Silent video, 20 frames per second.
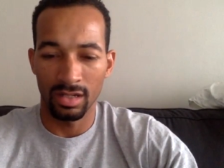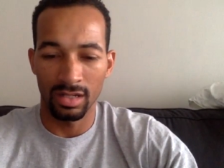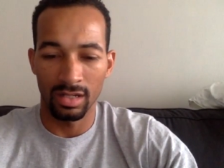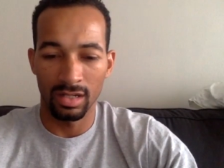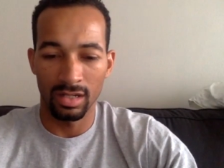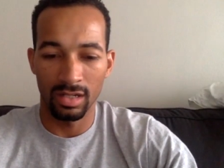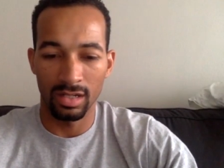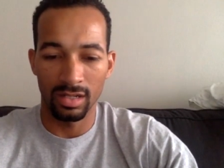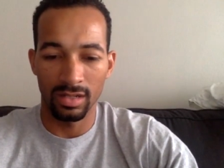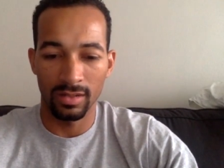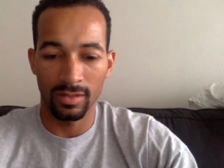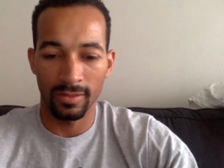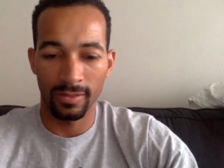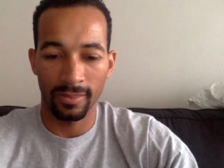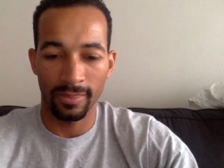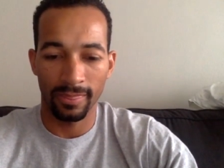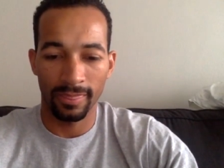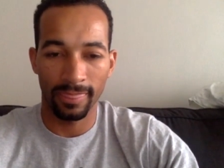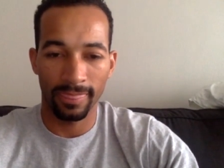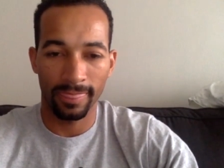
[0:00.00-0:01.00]
Uh,
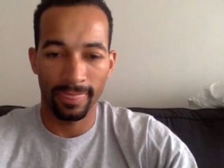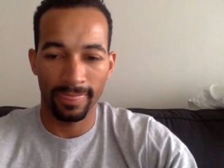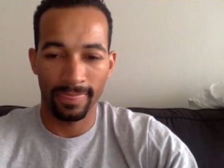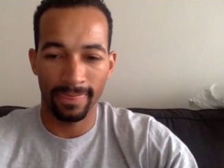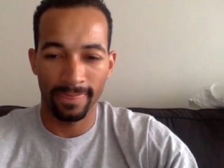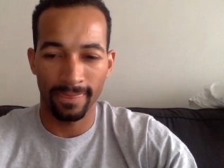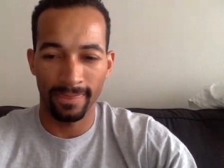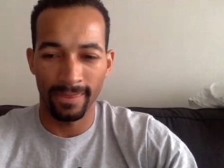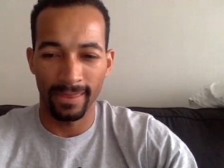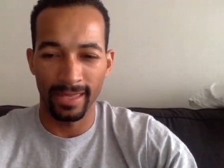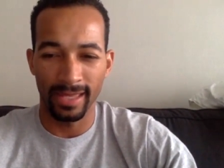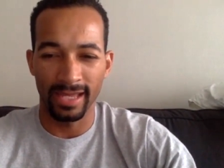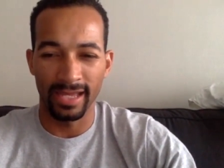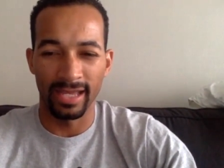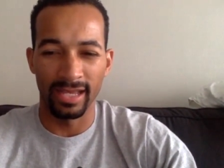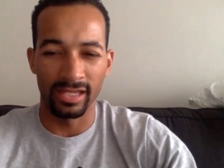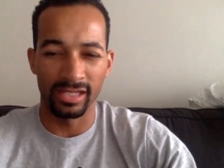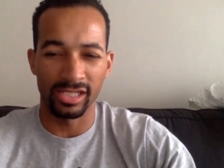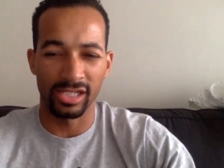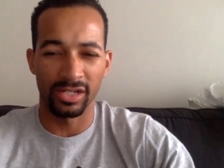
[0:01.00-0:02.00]

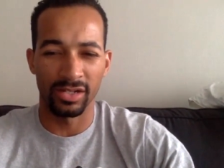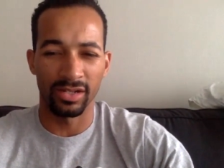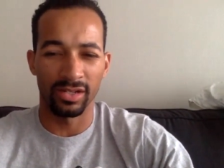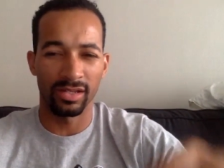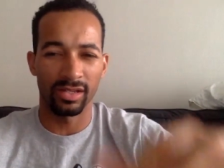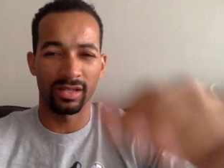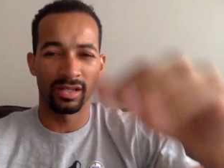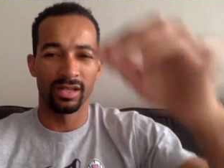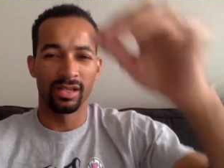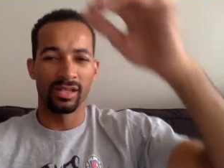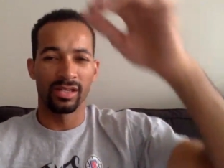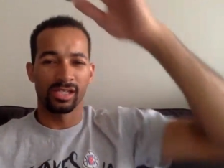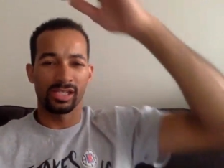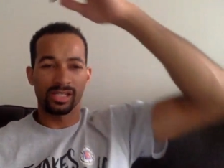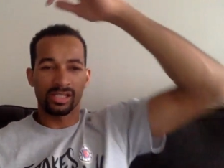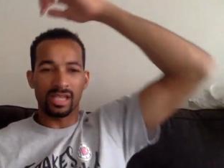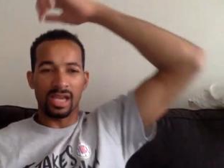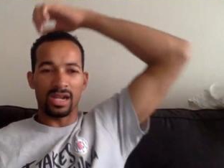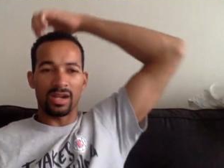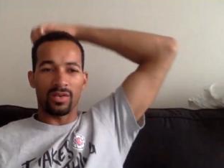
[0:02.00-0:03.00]
yeah, she
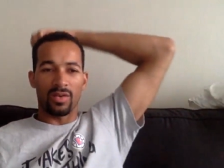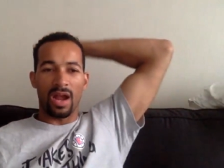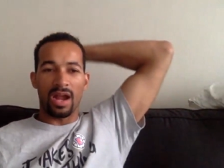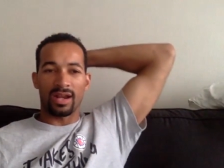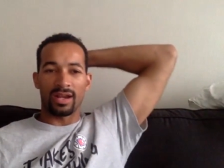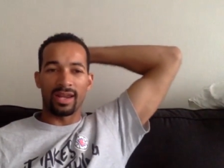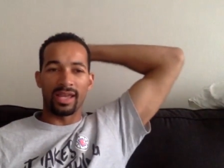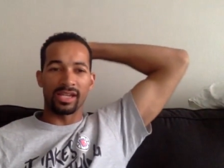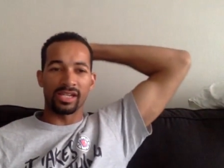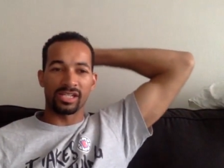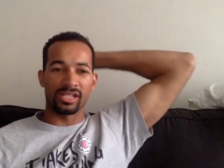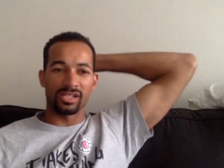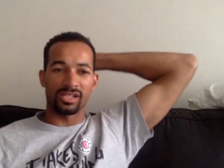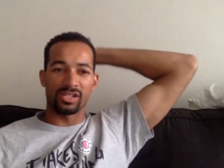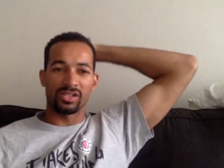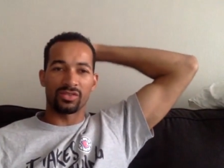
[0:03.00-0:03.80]
she signed to Roc Nation.